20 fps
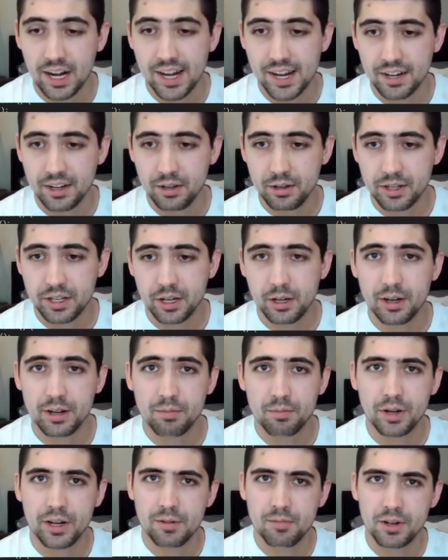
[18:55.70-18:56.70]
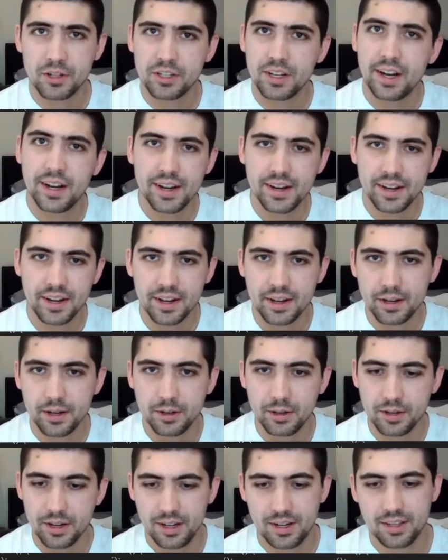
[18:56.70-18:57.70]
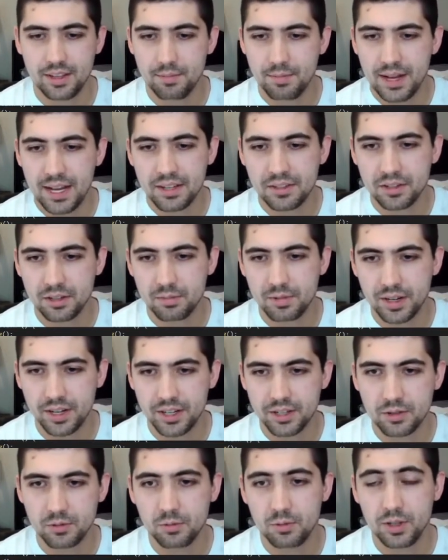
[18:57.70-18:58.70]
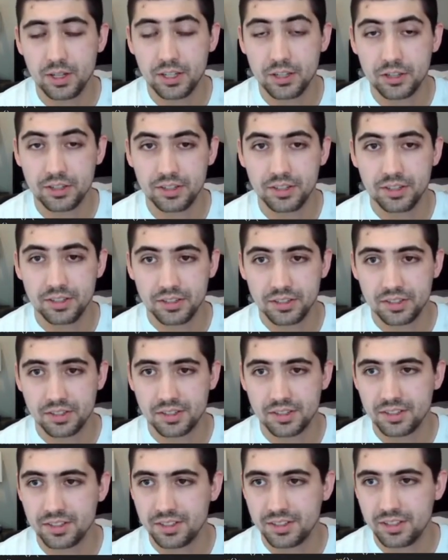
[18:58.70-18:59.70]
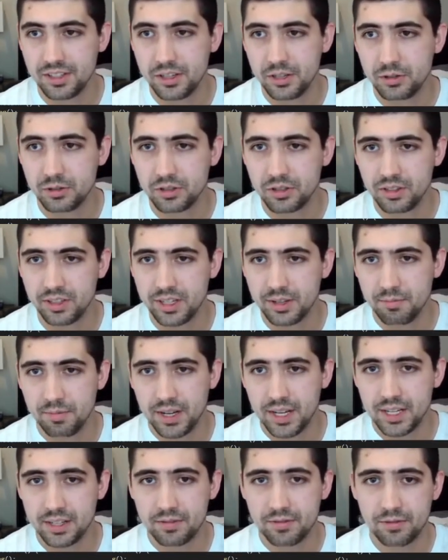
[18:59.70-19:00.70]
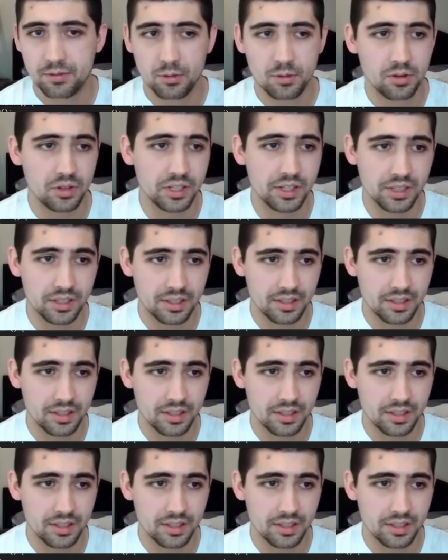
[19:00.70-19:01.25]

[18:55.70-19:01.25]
new code and pretty much editing code on the master branch, which is usually meant for